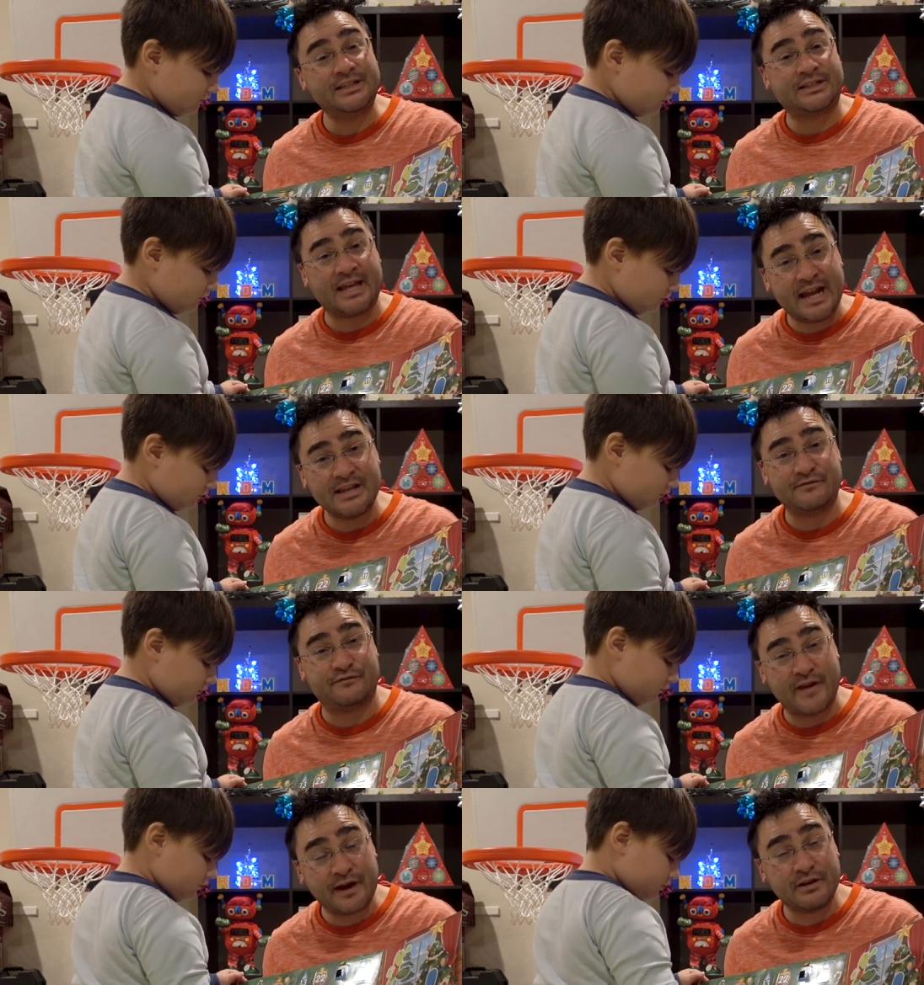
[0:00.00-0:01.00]
Speaker 1: is getting
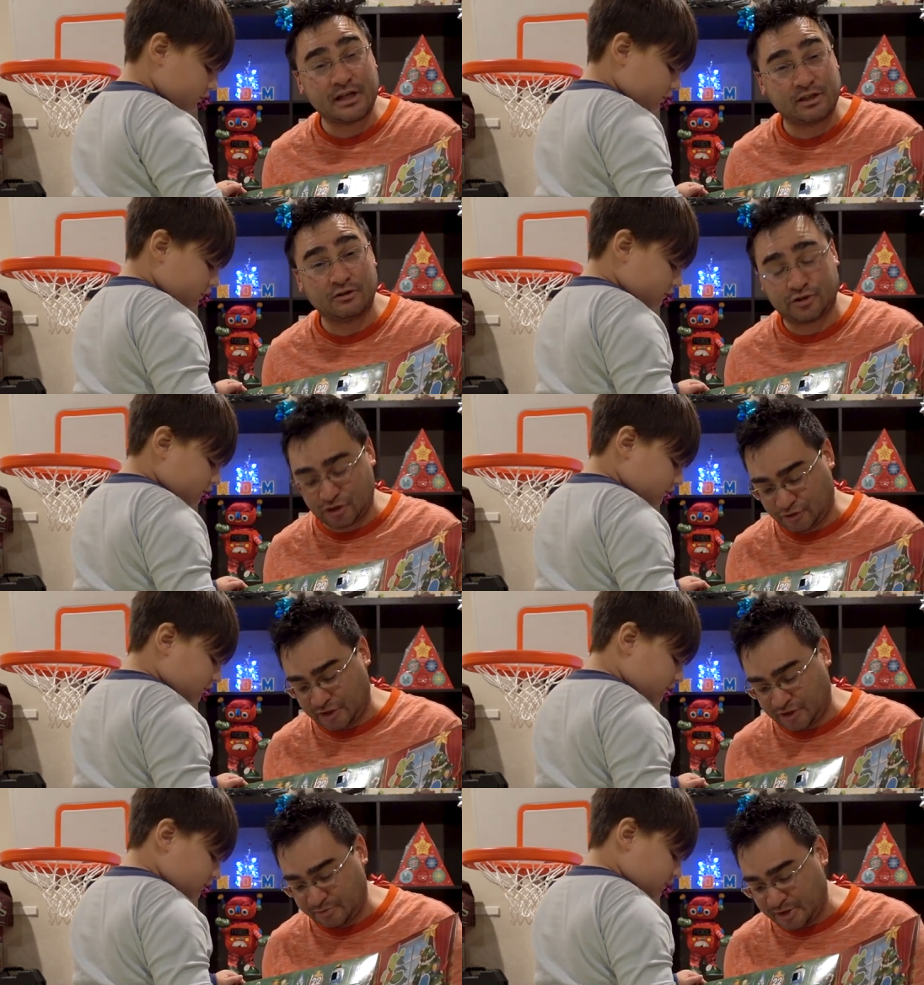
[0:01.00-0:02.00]
very close to
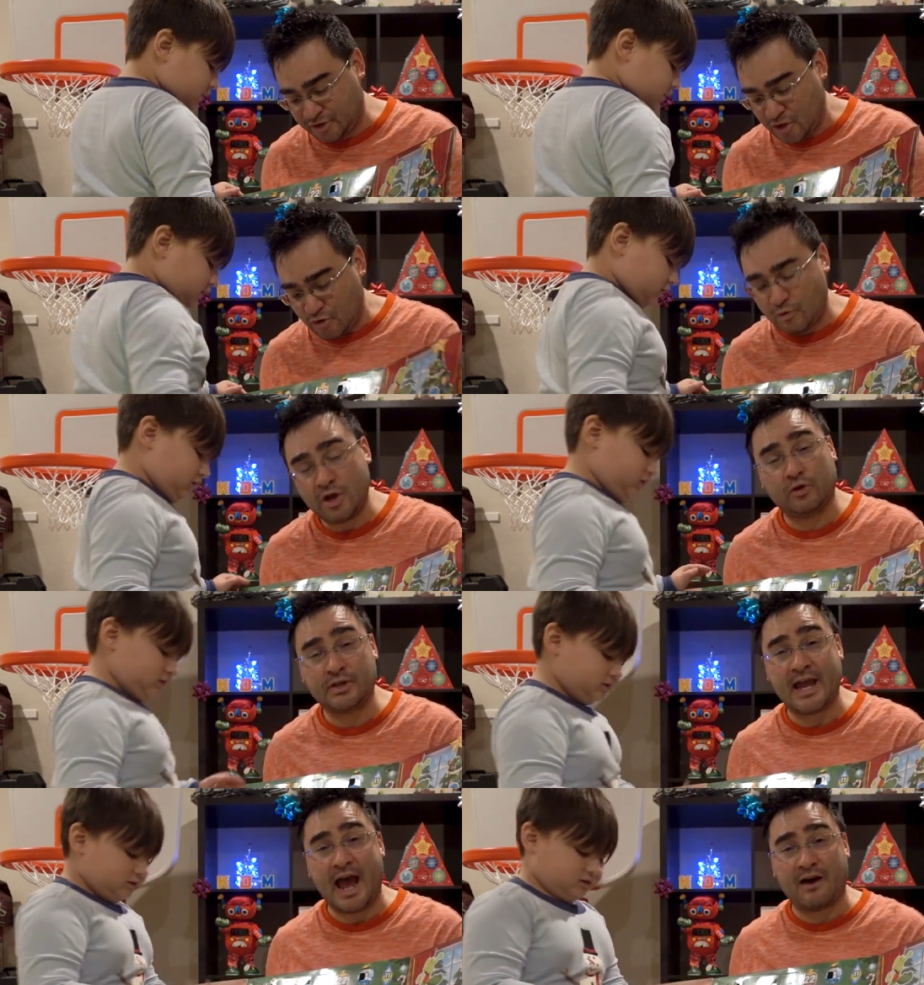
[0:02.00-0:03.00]
Christmas. We
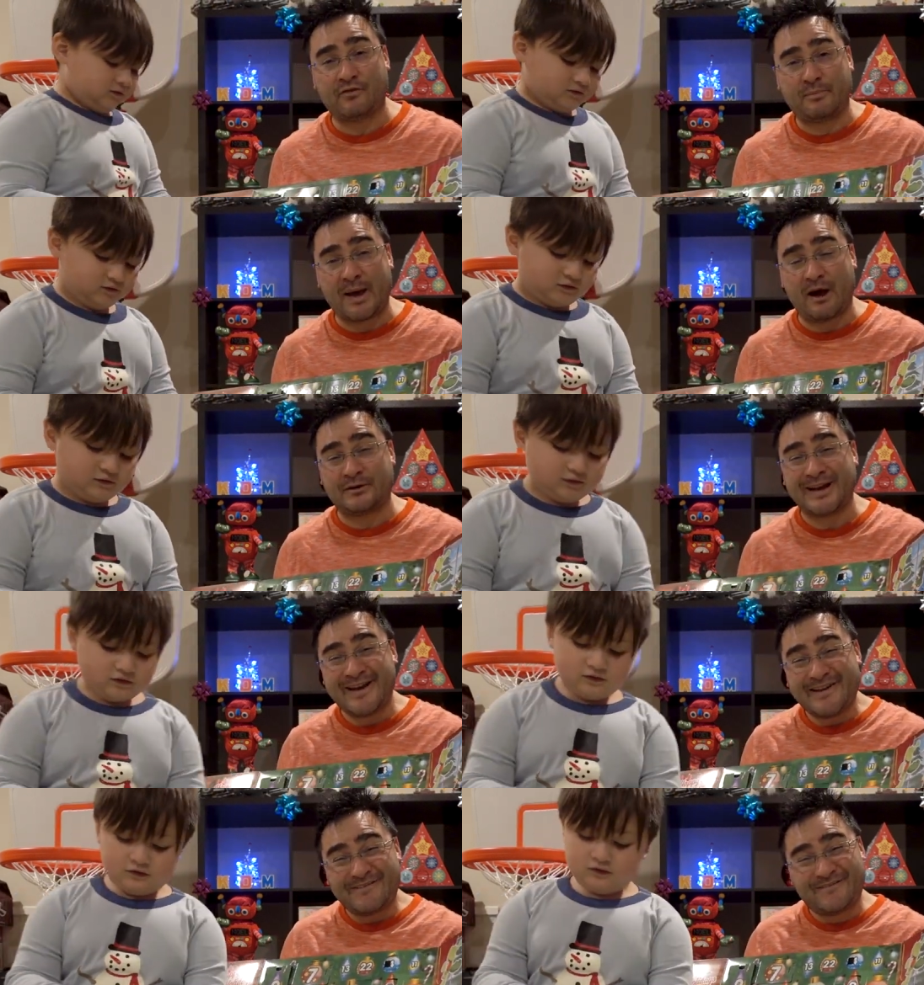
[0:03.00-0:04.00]
only have about
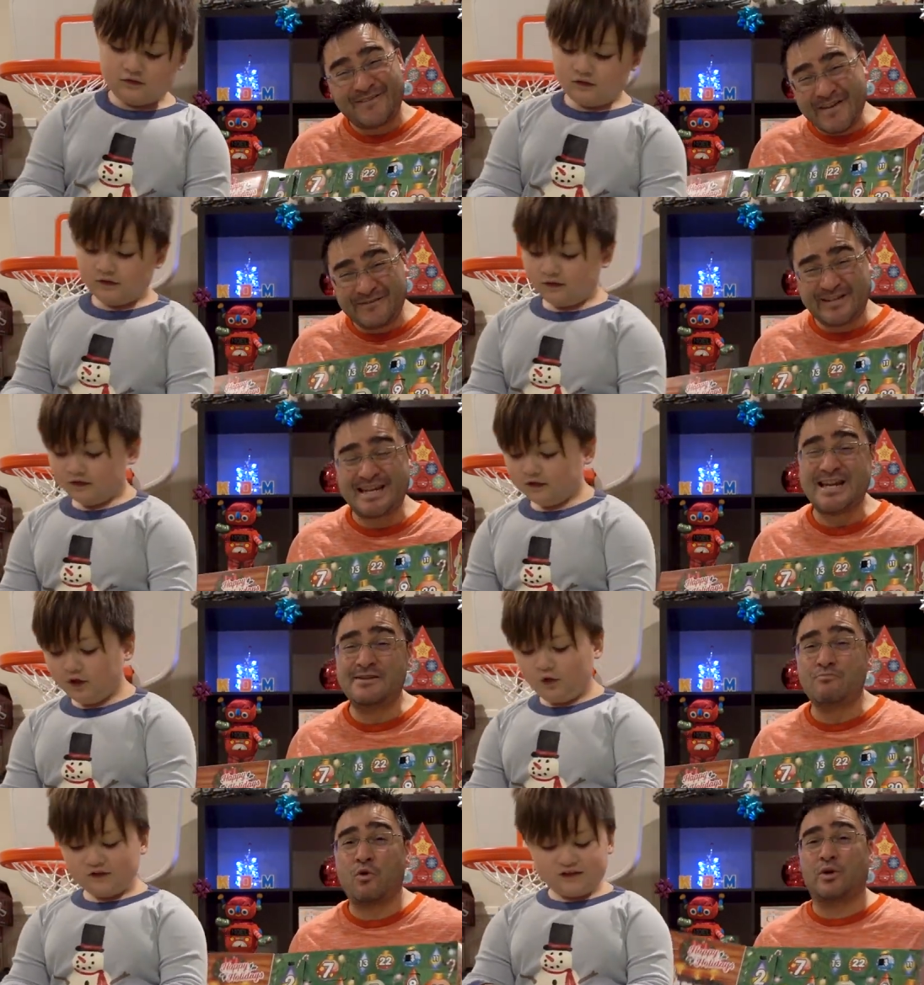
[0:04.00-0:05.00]

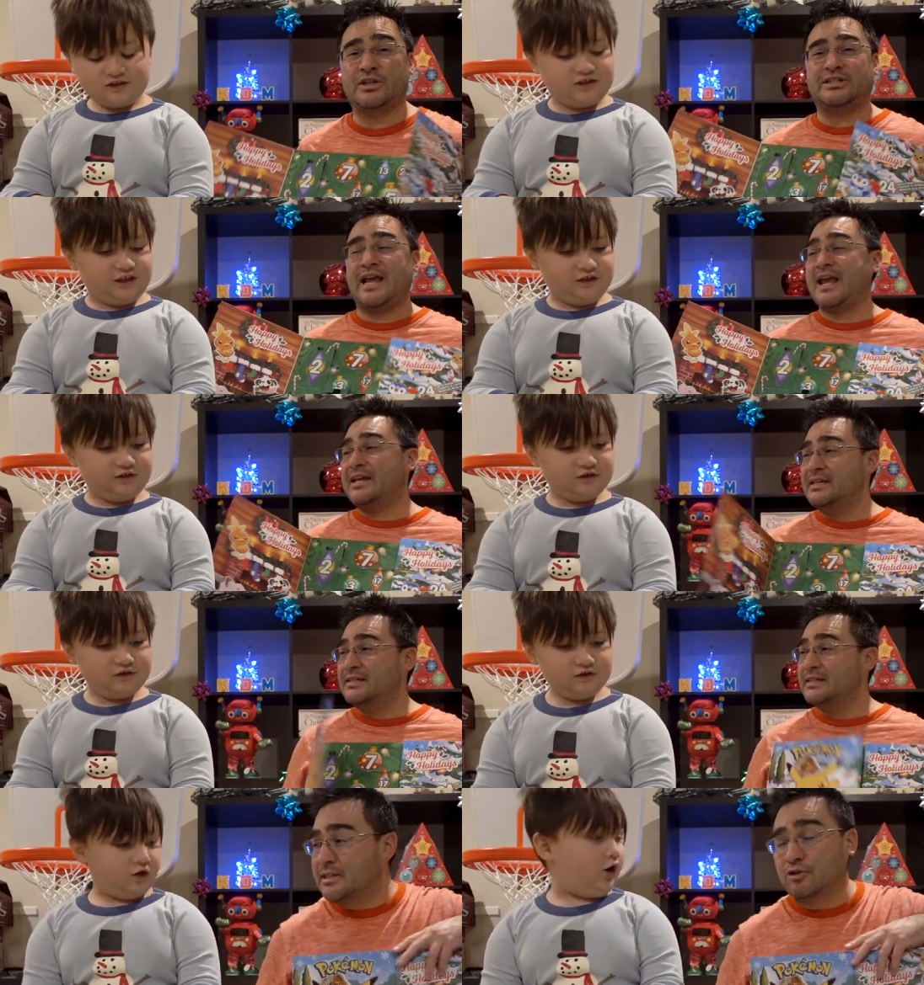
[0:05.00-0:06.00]
15 no, more 16.
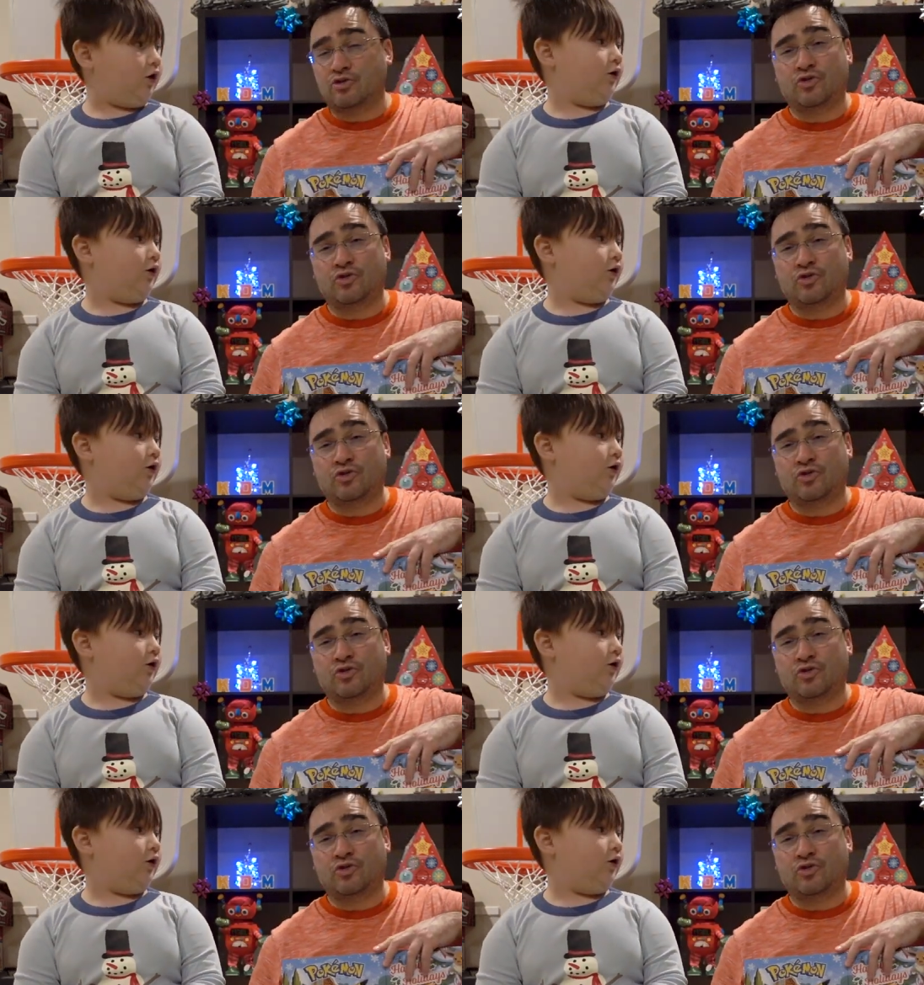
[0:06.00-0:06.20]
days till oh,